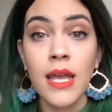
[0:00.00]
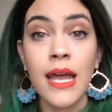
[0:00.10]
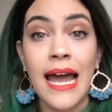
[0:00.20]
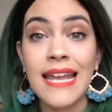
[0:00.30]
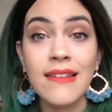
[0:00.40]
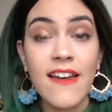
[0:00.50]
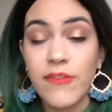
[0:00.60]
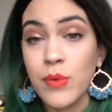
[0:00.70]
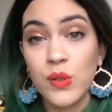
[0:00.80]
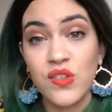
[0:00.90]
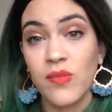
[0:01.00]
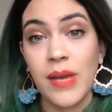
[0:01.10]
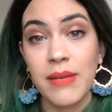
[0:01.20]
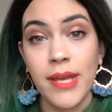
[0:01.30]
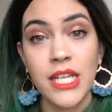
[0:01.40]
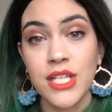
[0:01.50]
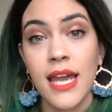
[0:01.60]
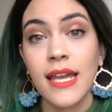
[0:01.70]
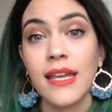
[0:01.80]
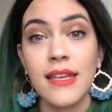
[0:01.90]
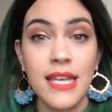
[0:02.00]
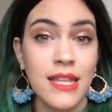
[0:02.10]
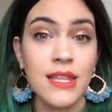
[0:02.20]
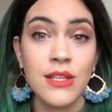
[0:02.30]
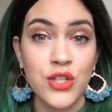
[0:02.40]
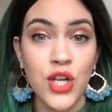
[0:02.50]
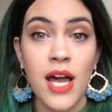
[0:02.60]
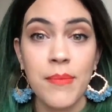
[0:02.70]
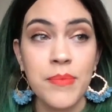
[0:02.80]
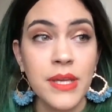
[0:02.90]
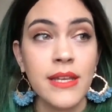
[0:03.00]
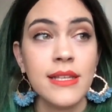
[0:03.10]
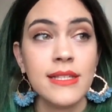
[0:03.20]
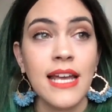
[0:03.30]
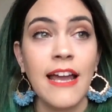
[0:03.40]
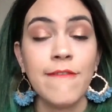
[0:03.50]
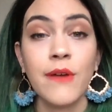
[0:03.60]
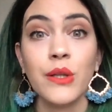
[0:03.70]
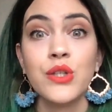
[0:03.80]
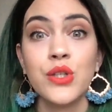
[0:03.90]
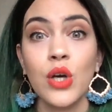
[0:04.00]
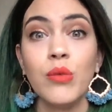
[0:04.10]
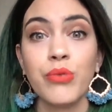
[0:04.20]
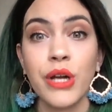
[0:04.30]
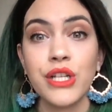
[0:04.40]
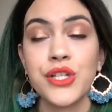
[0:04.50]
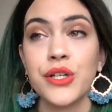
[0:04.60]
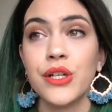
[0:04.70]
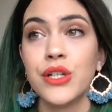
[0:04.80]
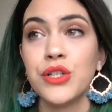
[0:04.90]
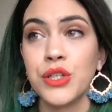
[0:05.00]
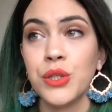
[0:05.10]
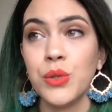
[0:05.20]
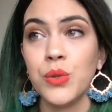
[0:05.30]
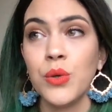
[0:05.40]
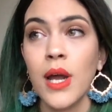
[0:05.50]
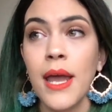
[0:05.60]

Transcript: I left most of my paycheck in the shop because I felt so pressured to